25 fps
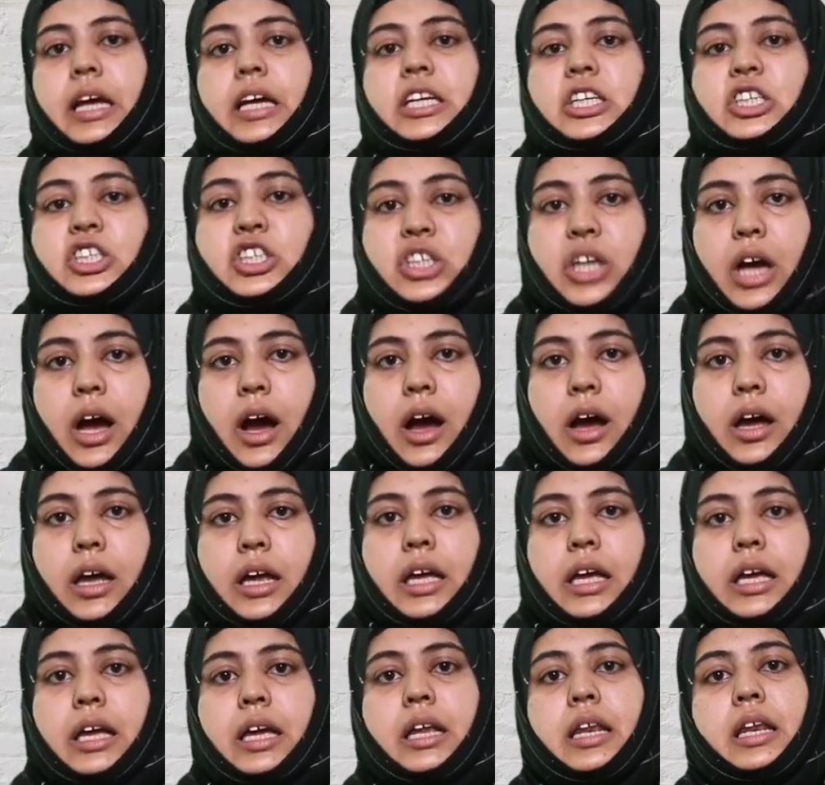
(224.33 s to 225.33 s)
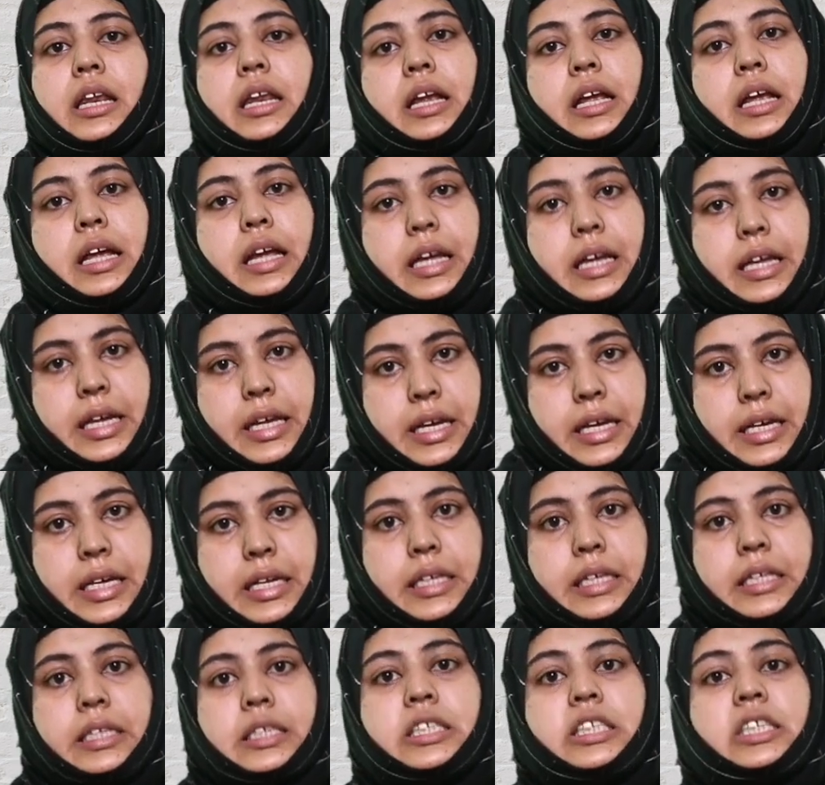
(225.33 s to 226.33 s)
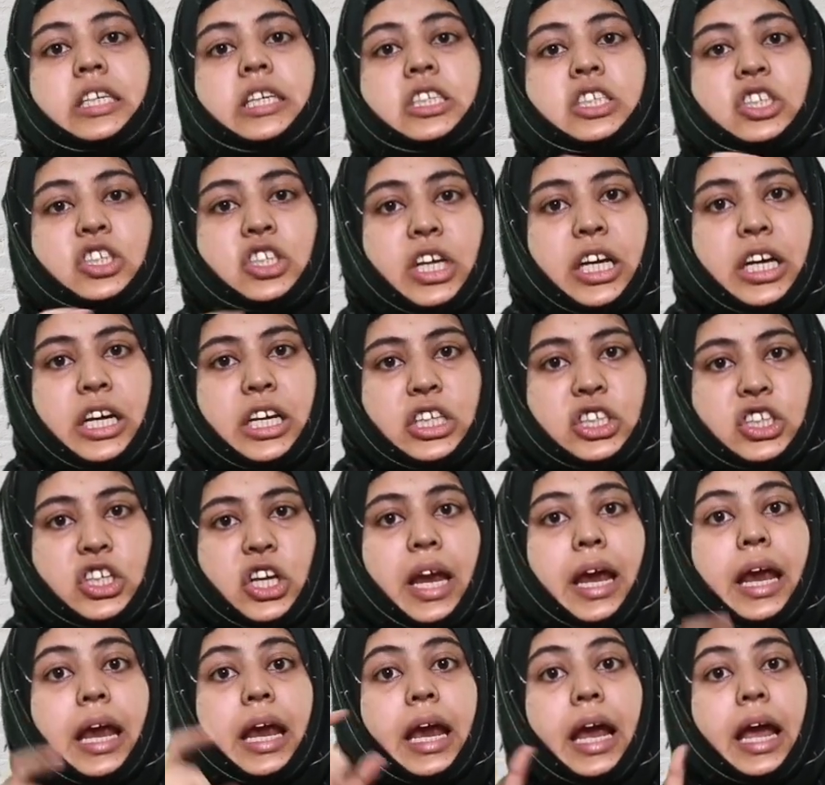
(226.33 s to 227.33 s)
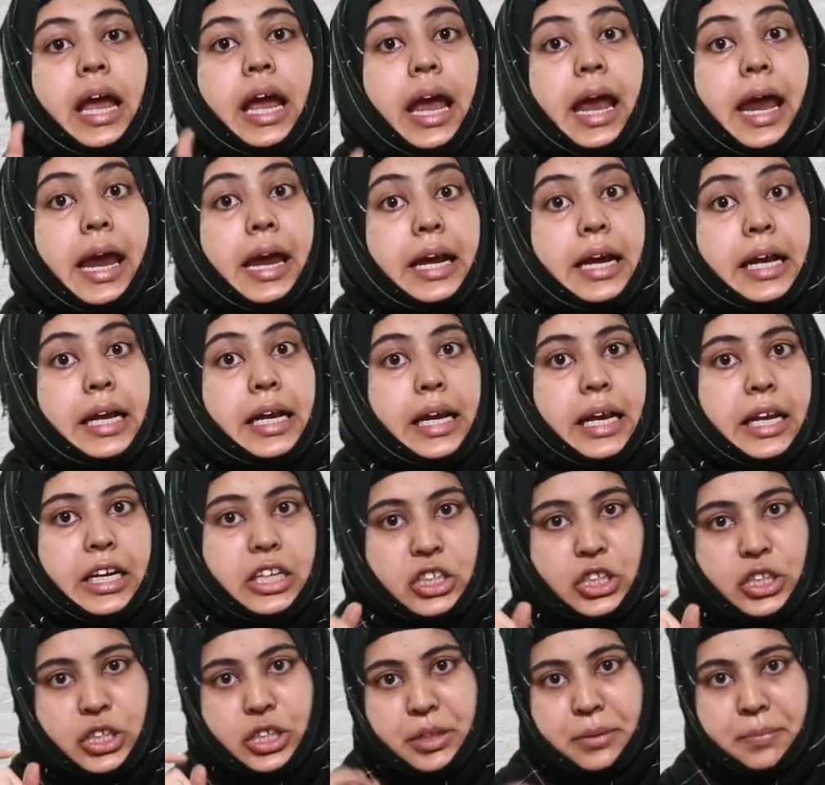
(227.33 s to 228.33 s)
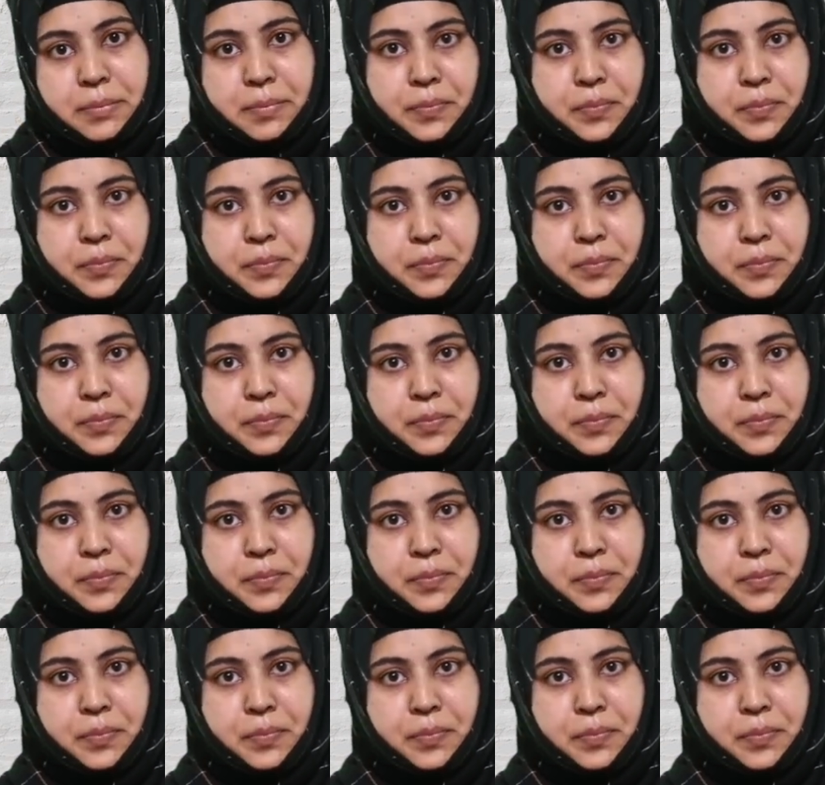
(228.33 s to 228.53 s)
Shahin is teaching English.